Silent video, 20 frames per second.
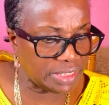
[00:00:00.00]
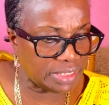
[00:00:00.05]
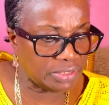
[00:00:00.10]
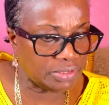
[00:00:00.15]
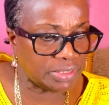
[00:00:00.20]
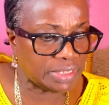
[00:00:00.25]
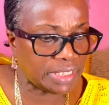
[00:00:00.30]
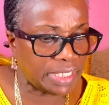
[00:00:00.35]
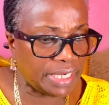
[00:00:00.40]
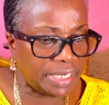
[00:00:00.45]

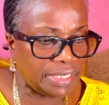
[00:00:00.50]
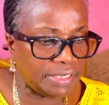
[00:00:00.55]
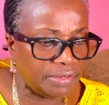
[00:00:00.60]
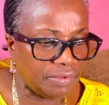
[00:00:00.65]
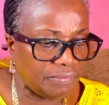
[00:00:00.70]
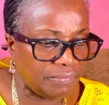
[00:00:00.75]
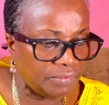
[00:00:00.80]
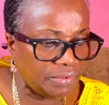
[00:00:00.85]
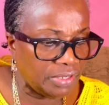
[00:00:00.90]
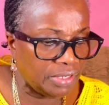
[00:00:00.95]
those kind of
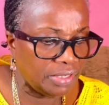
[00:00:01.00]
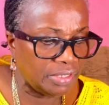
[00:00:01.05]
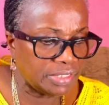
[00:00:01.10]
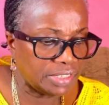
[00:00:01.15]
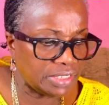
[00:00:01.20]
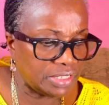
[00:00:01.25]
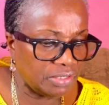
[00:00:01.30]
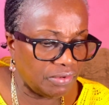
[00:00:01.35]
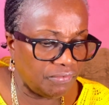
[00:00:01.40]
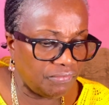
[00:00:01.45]

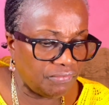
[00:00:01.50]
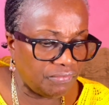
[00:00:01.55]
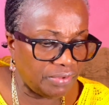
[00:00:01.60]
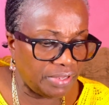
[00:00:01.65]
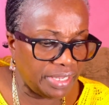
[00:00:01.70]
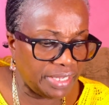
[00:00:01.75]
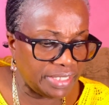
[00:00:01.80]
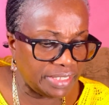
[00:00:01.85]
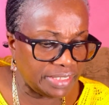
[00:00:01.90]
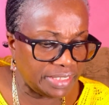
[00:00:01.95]
stuff.
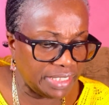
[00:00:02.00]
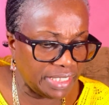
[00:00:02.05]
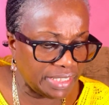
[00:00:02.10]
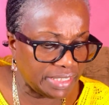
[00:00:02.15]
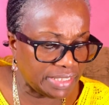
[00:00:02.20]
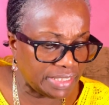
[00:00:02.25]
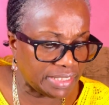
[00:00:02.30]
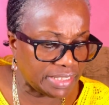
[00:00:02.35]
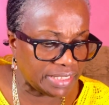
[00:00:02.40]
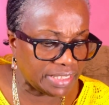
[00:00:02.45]
And
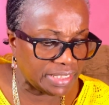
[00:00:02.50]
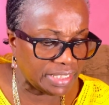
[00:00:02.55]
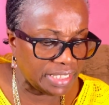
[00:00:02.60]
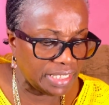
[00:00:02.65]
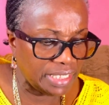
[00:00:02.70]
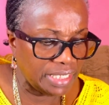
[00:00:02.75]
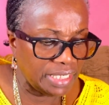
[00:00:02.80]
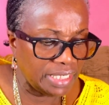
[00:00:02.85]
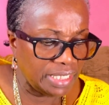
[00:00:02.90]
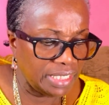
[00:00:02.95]
yes,
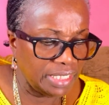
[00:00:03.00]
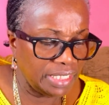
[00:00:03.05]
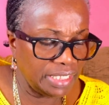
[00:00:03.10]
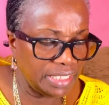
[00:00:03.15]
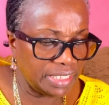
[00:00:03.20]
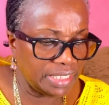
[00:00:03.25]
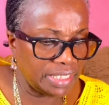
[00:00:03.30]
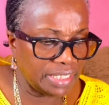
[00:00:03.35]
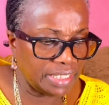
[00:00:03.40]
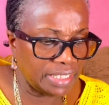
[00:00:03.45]
it
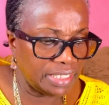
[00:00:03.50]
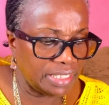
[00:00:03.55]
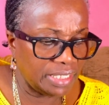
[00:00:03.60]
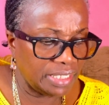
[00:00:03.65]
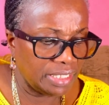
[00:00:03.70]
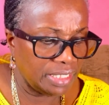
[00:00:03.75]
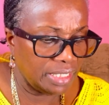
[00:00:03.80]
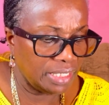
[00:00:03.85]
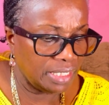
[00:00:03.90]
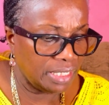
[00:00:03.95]

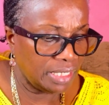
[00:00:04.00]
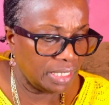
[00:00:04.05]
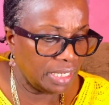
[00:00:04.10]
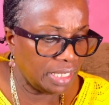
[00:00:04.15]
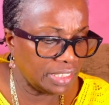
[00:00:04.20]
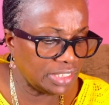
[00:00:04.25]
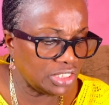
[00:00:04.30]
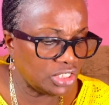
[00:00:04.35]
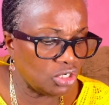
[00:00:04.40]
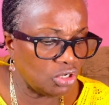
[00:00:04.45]

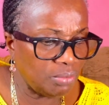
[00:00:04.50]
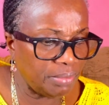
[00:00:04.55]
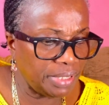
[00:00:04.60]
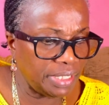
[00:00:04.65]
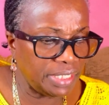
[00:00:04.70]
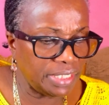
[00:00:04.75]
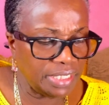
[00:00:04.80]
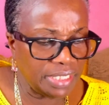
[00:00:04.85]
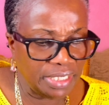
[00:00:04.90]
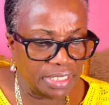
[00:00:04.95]
has so
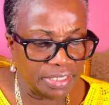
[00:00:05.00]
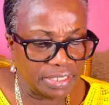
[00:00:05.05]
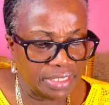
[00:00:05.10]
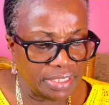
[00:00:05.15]
many